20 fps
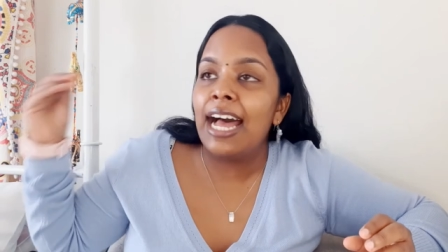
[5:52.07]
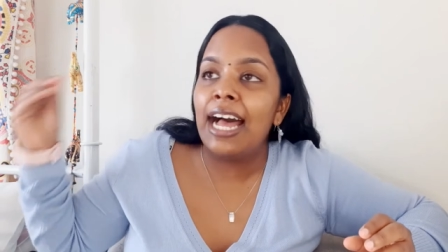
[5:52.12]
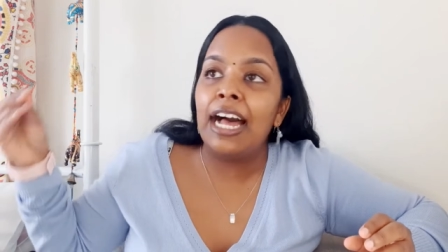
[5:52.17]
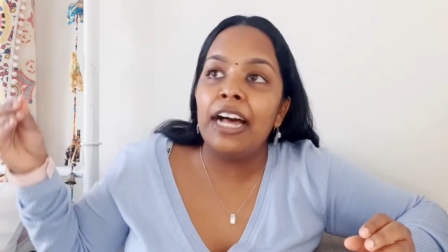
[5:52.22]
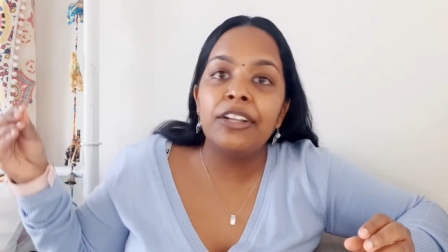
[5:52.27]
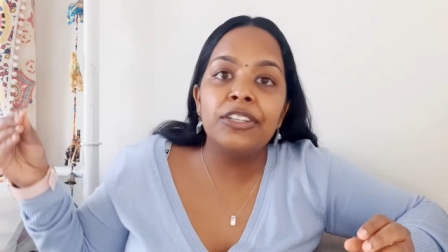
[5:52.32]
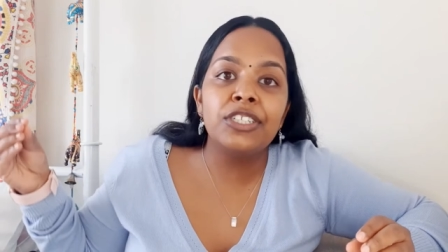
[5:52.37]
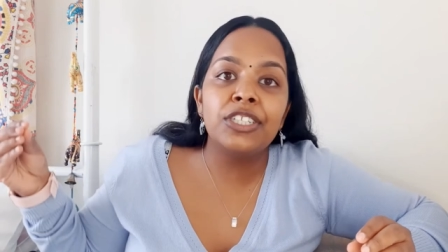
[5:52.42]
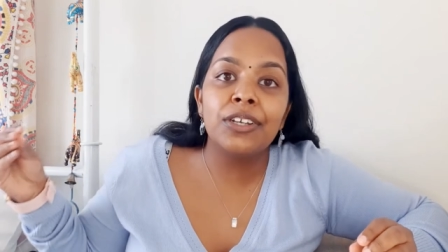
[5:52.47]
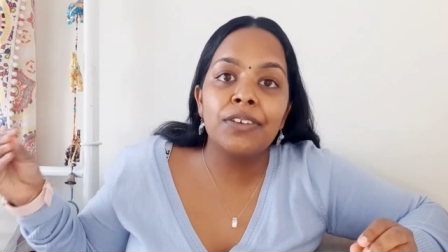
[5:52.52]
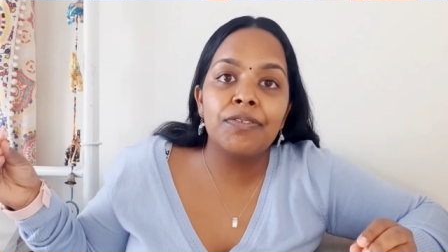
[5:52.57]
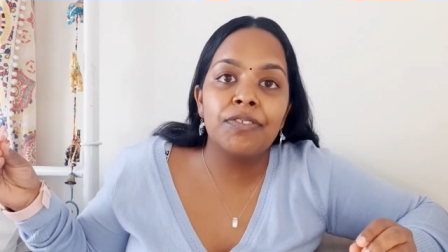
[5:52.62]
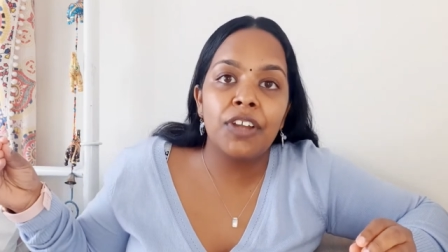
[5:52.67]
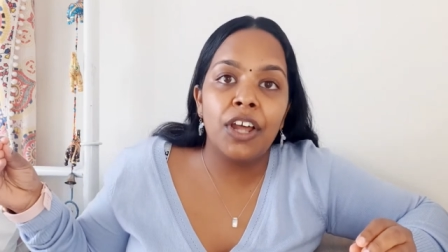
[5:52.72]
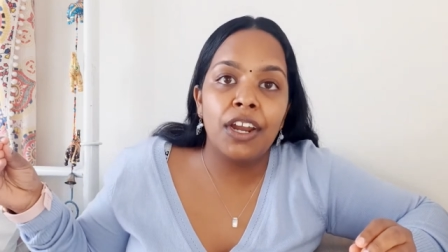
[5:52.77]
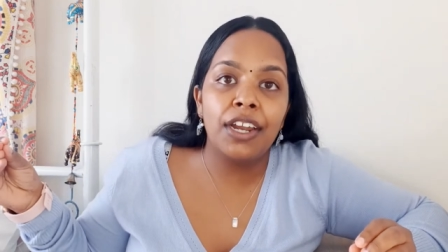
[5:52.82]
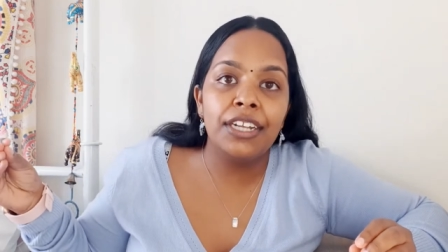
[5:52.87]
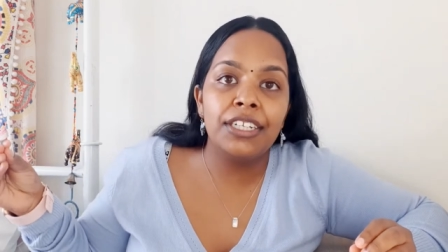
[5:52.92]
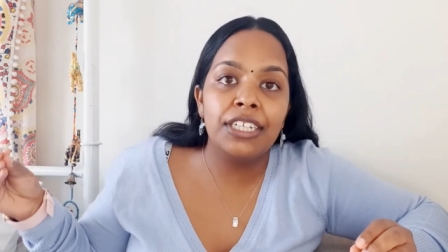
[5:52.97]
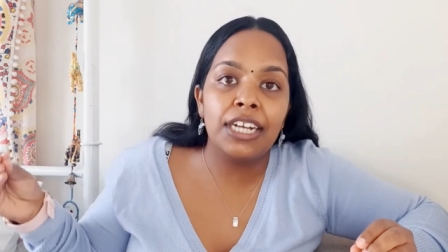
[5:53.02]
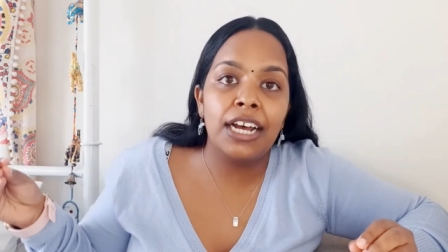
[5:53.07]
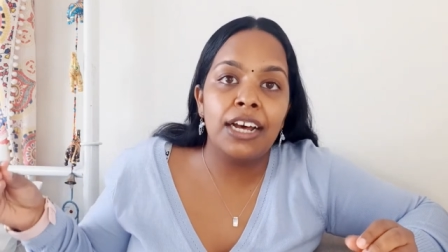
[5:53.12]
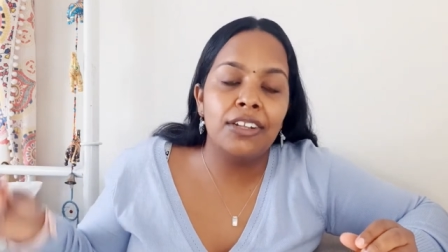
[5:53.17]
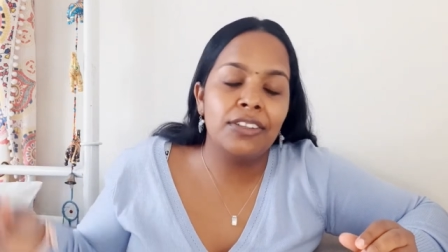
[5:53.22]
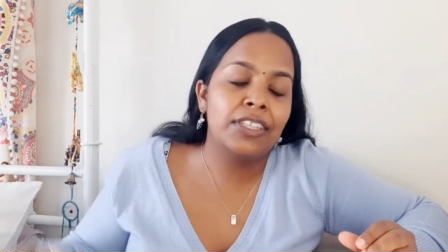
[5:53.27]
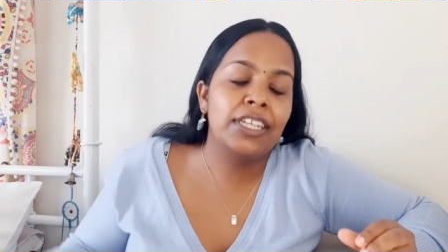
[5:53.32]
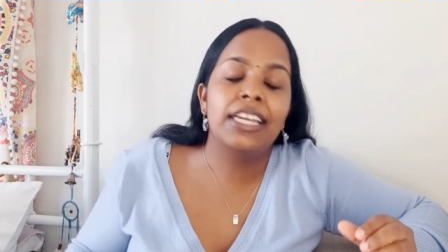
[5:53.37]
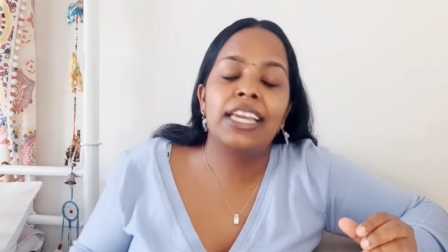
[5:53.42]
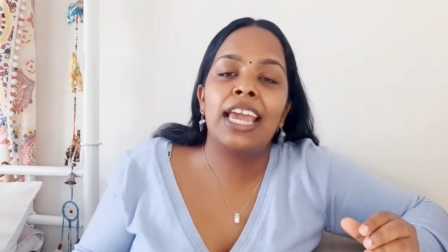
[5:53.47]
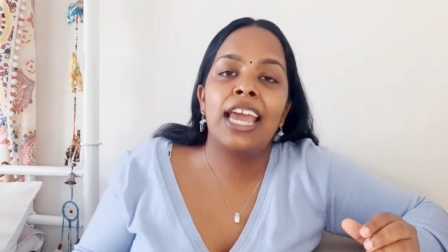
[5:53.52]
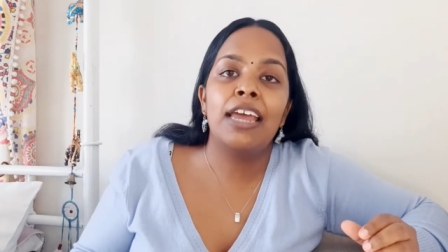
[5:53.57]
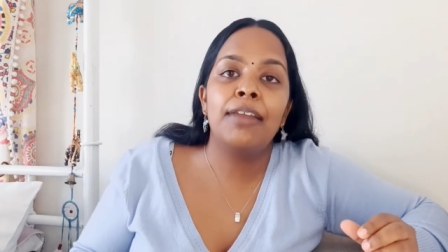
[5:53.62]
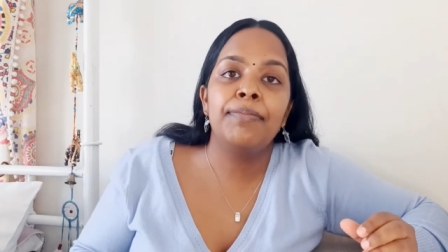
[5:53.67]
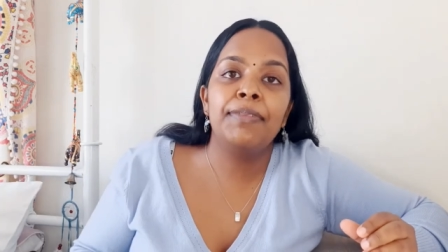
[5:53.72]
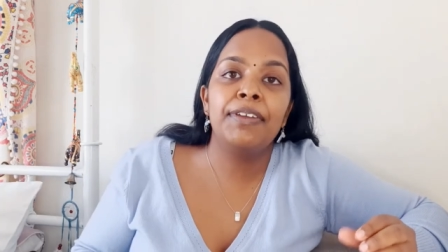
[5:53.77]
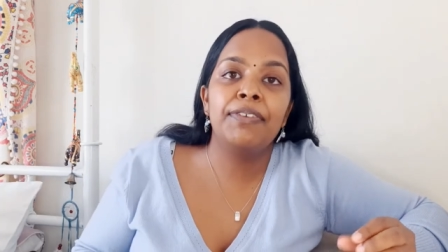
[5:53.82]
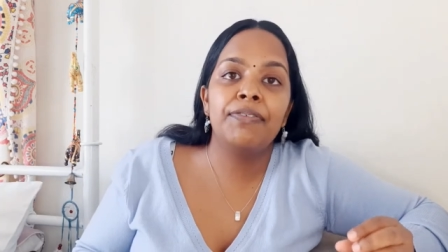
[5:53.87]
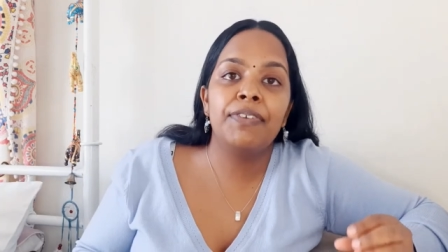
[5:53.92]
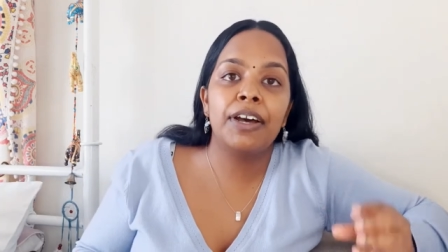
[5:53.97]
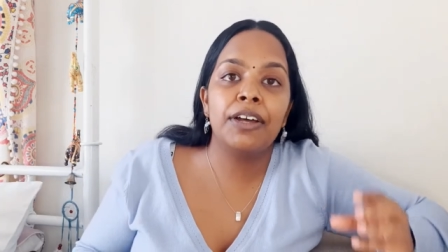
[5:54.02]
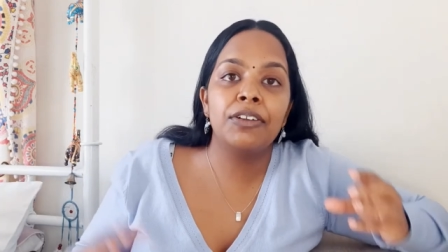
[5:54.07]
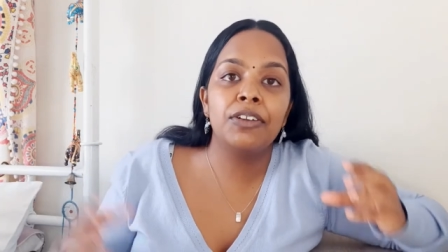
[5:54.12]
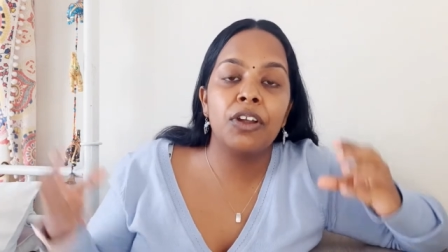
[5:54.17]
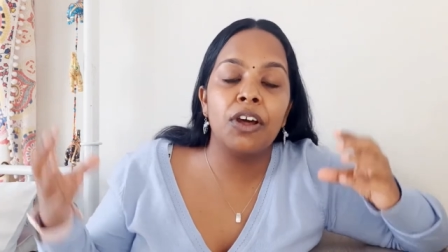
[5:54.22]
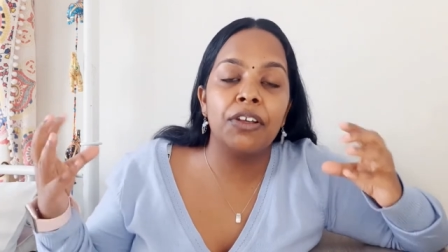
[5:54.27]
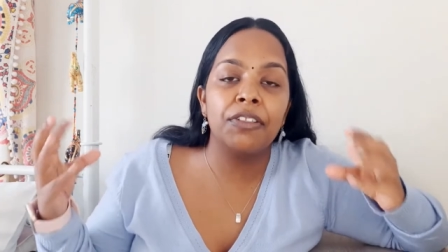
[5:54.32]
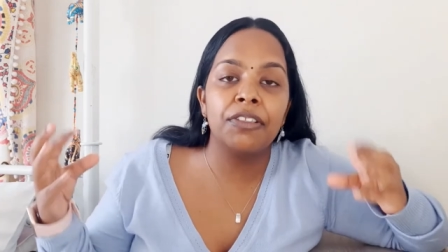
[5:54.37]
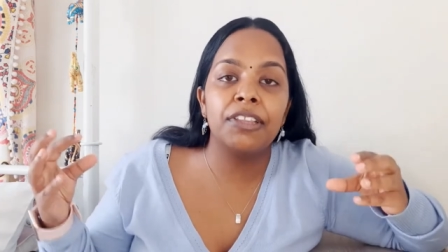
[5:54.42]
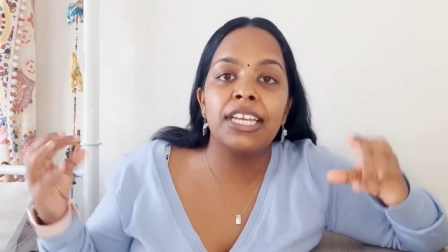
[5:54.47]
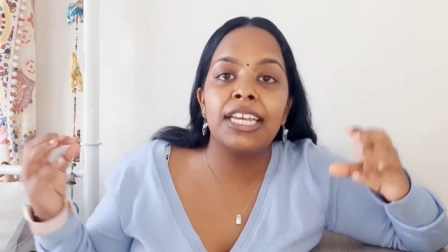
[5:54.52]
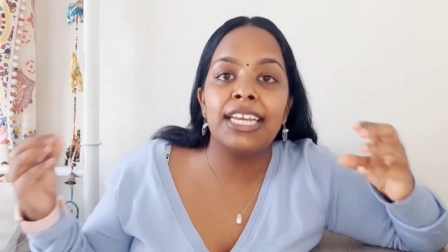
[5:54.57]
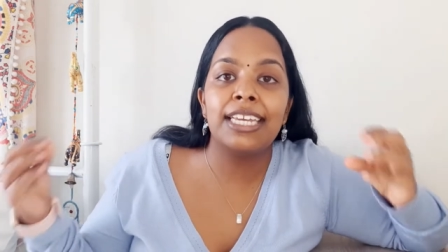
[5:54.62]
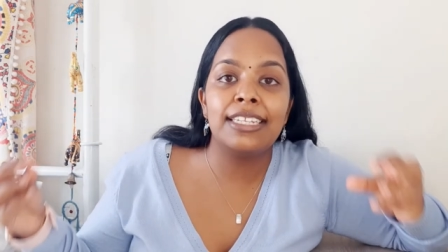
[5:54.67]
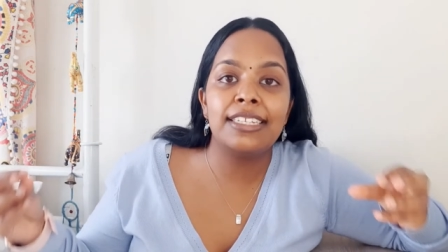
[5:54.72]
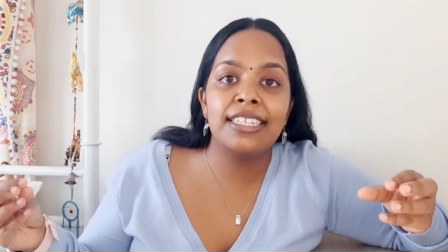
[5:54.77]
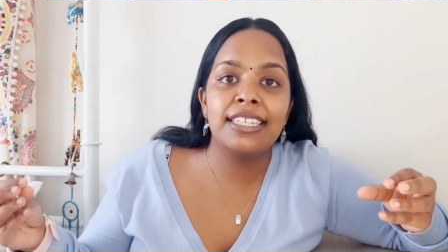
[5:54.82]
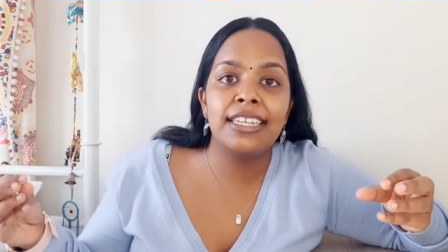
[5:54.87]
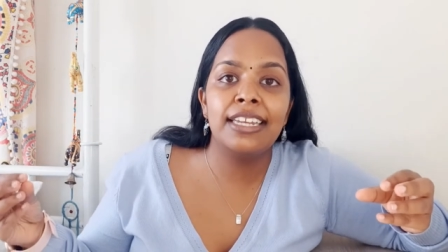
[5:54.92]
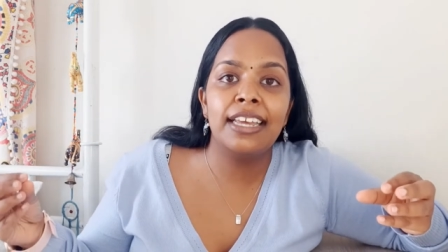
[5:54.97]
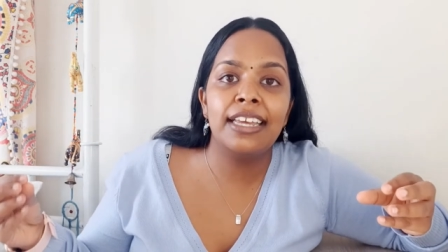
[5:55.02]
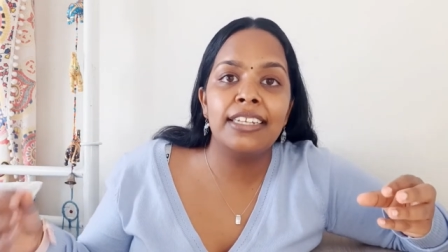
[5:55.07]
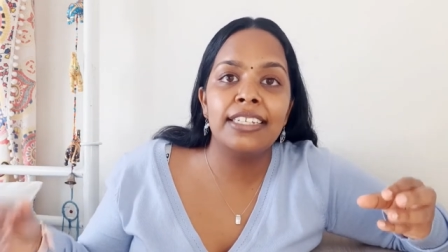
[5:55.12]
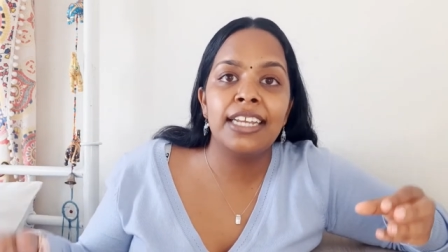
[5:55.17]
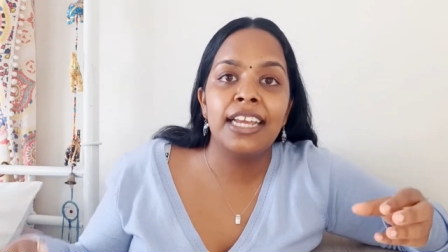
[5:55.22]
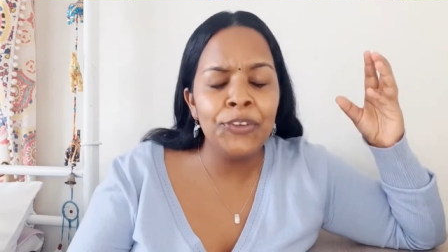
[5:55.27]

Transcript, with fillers: ounce of knowledge out there can be found on the internet.